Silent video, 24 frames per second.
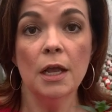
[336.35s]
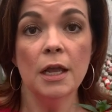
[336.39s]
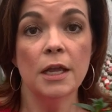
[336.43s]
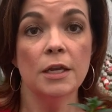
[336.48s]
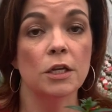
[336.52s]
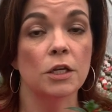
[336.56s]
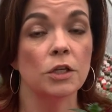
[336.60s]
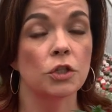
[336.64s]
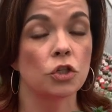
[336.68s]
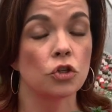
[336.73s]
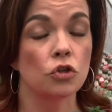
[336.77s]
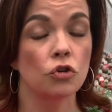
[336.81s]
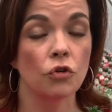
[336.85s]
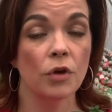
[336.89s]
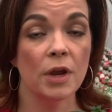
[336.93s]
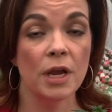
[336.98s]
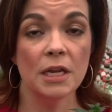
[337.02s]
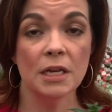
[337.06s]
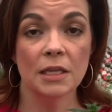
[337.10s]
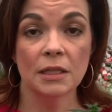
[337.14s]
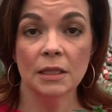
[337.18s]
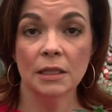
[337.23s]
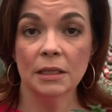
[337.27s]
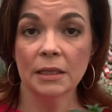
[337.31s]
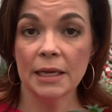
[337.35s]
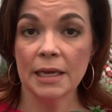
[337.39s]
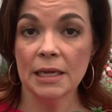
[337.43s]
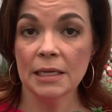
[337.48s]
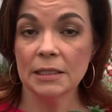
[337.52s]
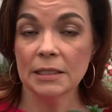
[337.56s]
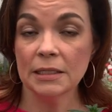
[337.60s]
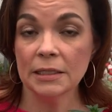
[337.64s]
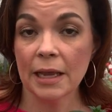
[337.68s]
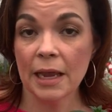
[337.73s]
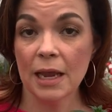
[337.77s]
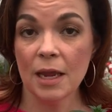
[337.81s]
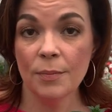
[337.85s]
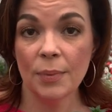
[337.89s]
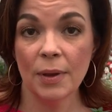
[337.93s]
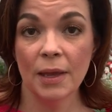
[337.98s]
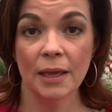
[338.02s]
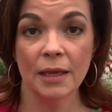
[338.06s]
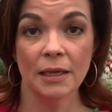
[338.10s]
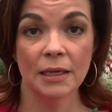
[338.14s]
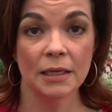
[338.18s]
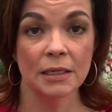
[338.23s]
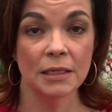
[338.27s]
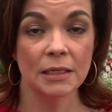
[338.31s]
It does great in the landscape,
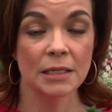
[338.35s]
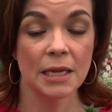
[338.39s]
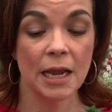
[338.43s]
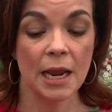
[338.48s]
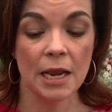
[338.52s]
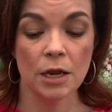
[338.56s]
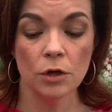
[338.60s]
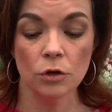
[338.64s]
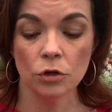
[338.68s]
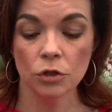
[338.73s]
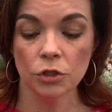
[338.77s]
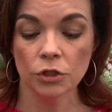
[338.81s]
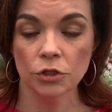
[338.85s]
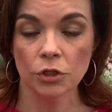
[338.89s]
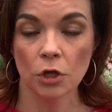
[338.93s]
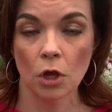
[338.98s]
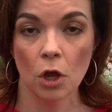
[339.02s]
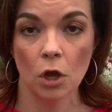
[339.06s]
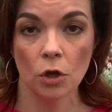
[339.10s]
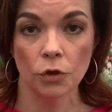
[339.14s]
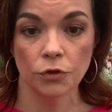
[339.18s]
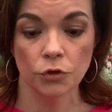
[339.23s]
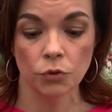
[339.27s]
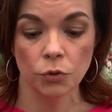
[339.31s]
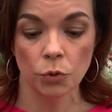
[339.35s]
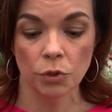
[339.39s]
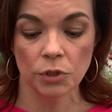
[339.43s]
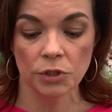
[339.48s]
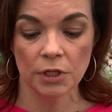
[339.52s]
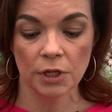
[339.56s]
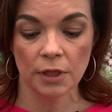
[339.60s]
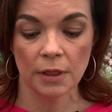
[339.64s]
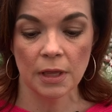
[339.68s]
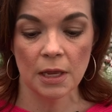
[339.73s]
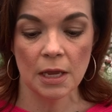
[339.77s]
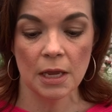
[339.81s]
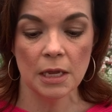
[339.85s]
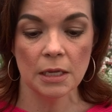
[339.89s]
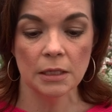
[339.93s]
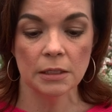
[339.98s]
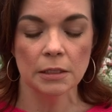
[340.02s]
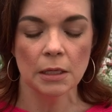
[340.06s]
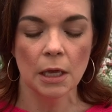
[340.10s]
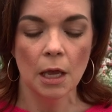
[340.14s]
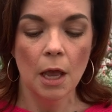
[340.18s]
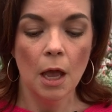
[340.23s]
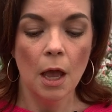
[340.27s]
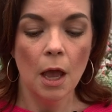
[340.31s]
containers, all sorts of things.